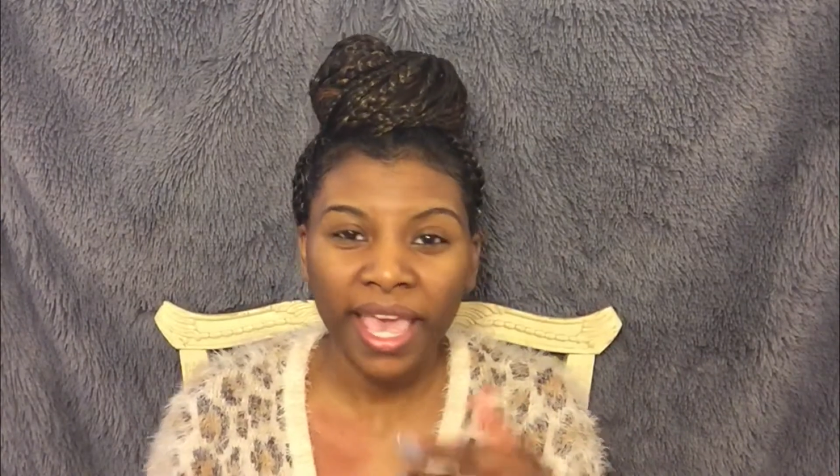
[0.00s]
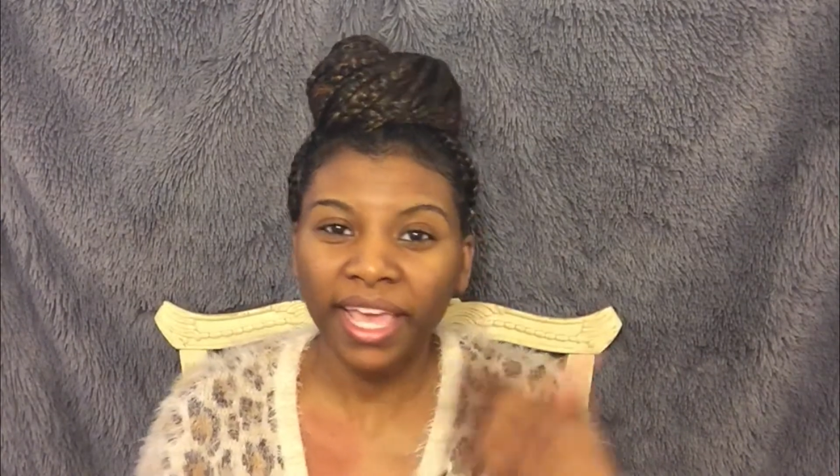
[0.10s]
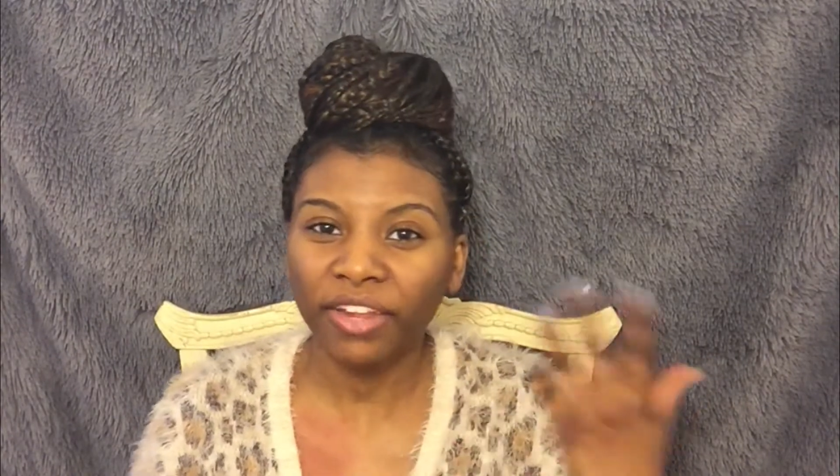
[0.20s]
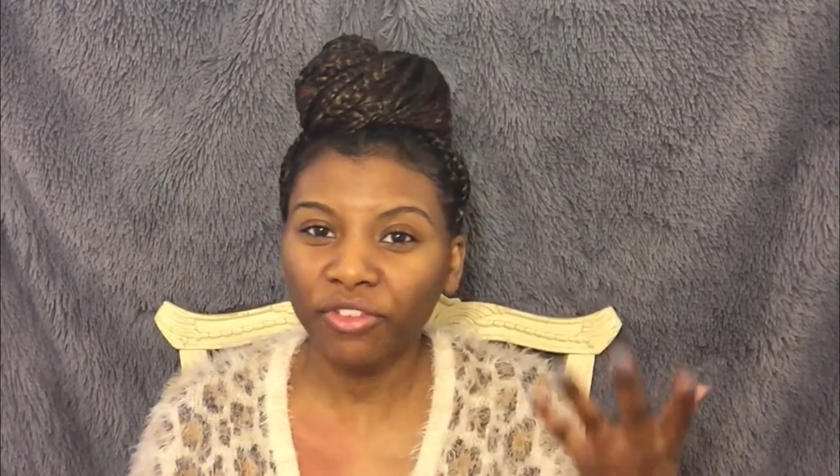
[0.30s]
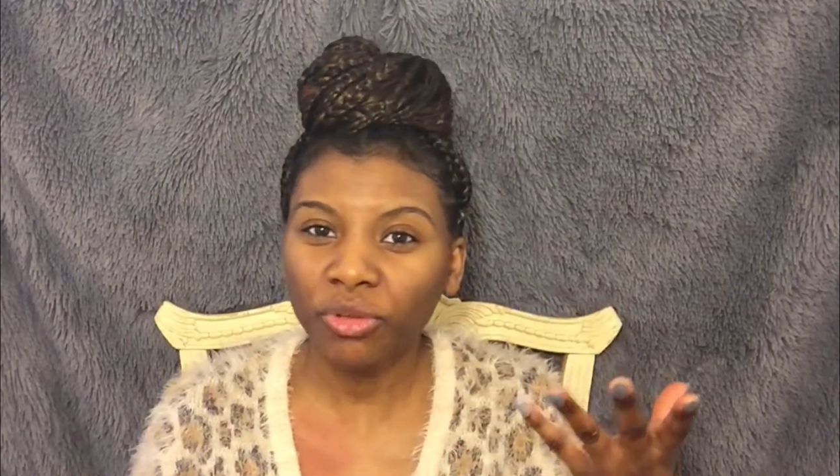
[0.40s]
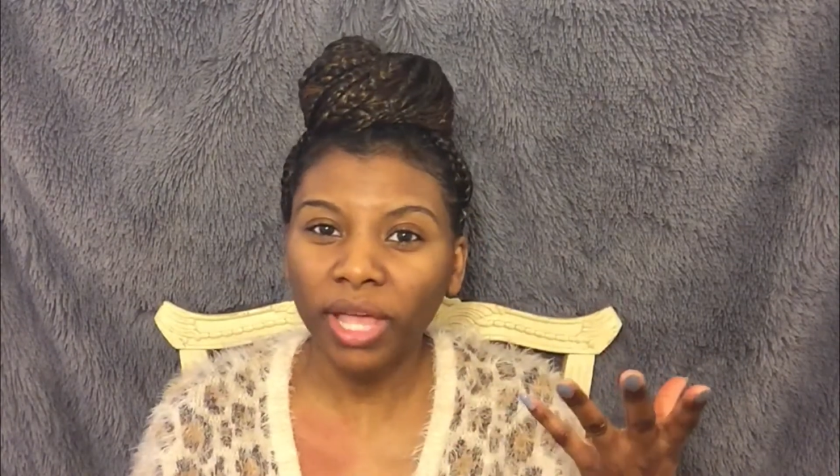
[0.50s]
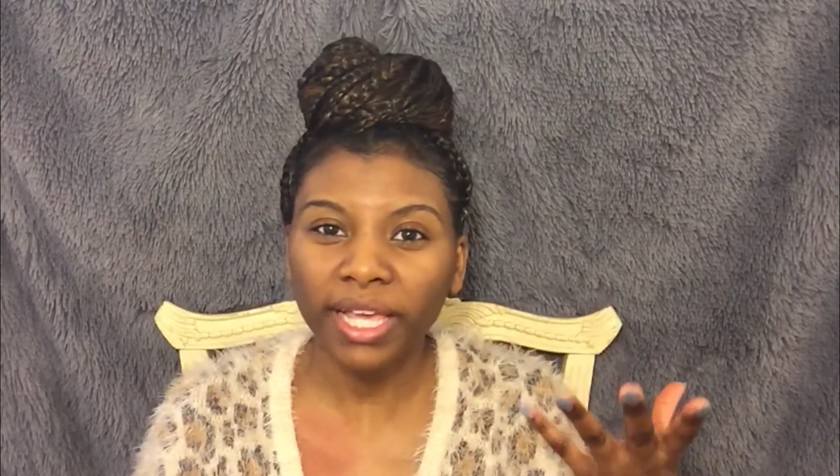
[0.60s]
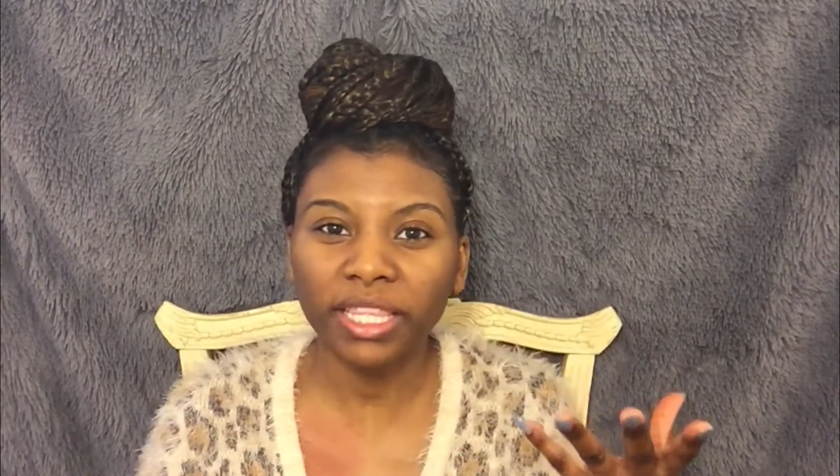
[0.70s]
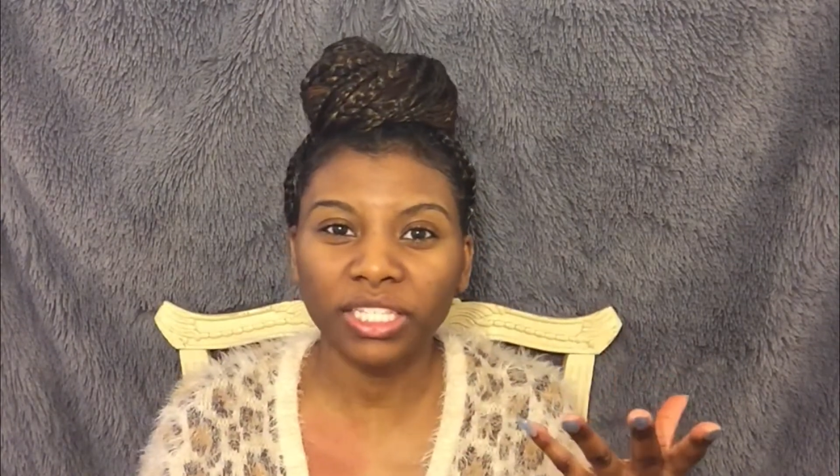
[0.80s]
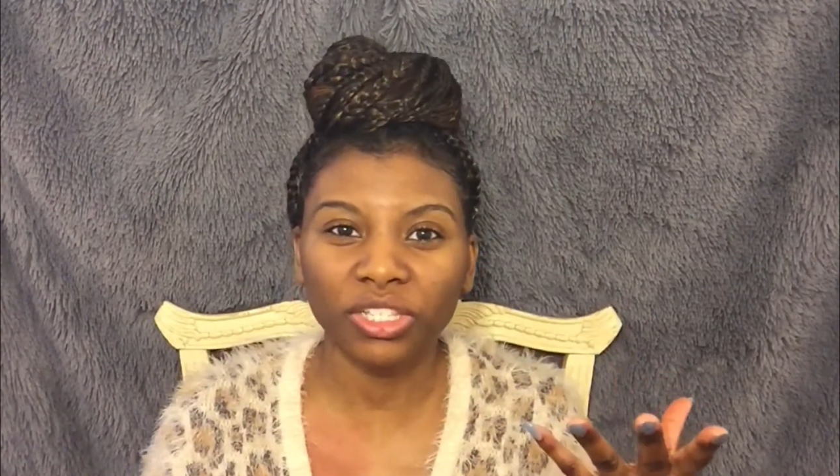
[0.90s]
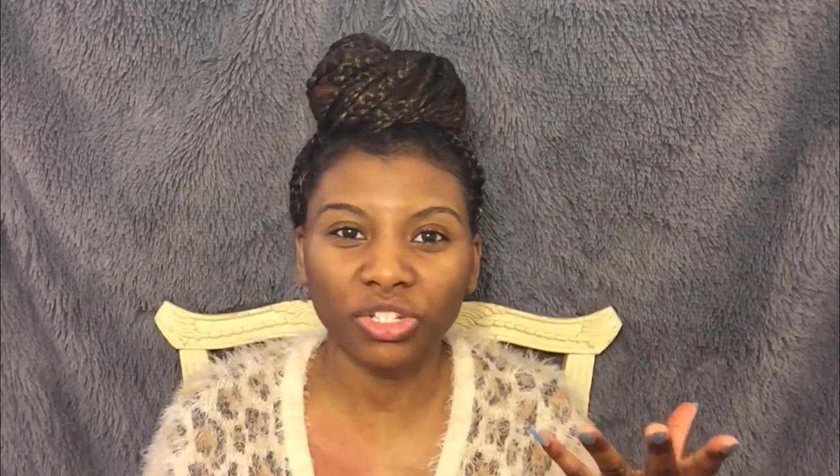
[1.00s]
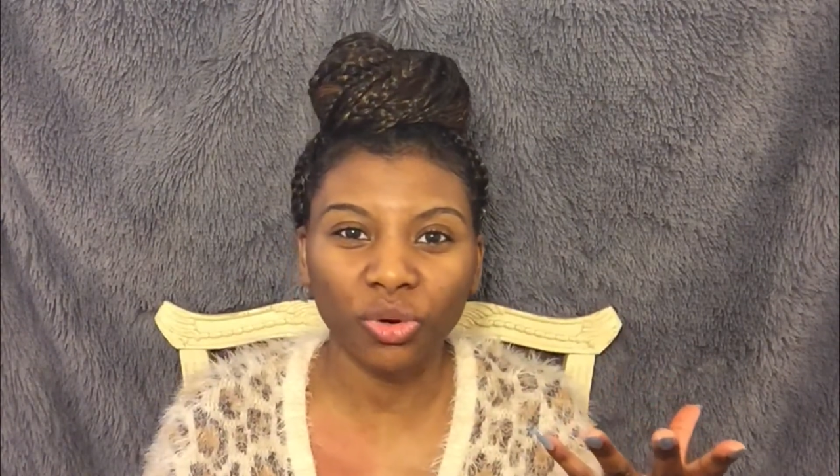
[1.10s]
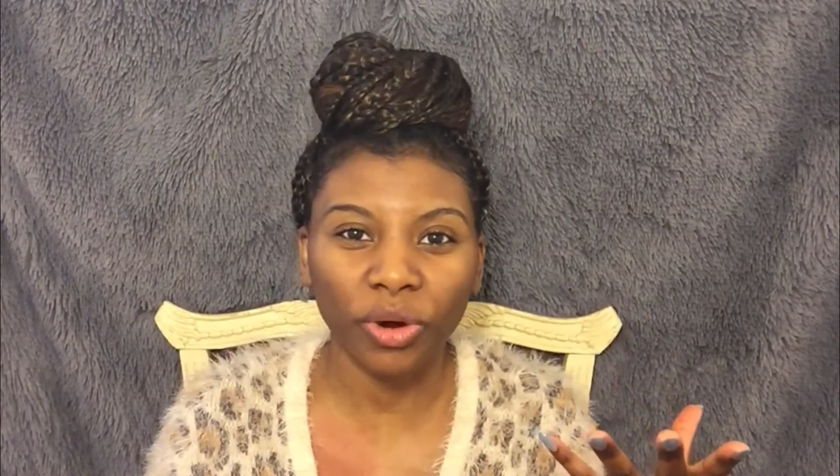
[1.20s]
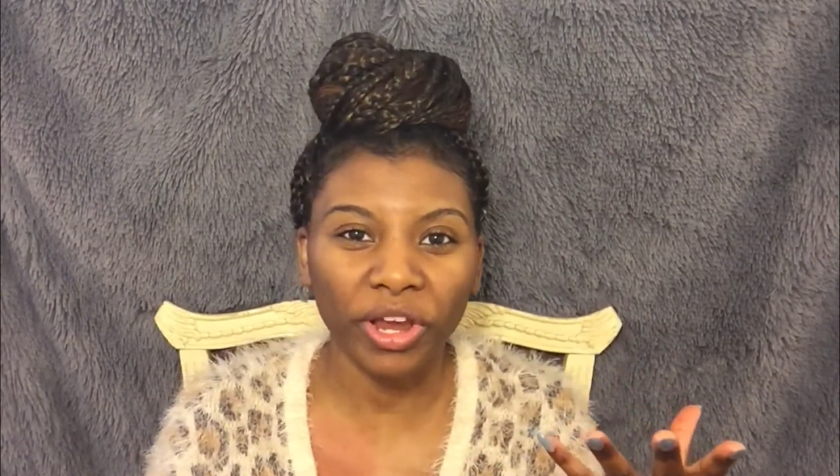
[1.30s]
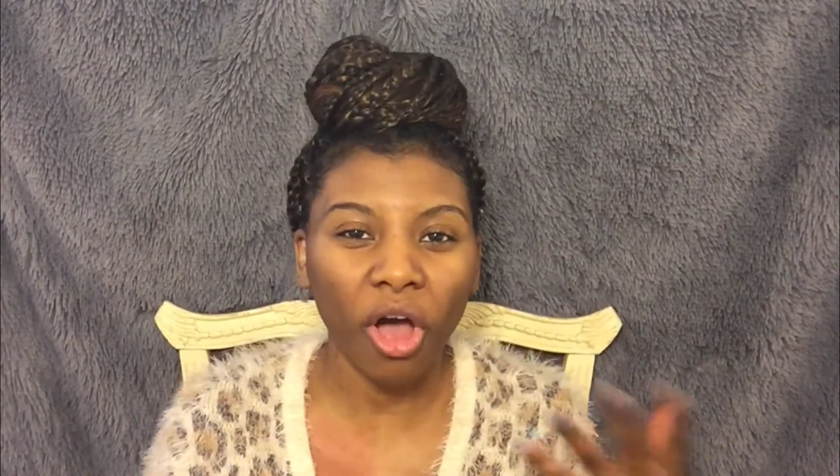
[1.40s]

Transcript: And if you like this tutorial,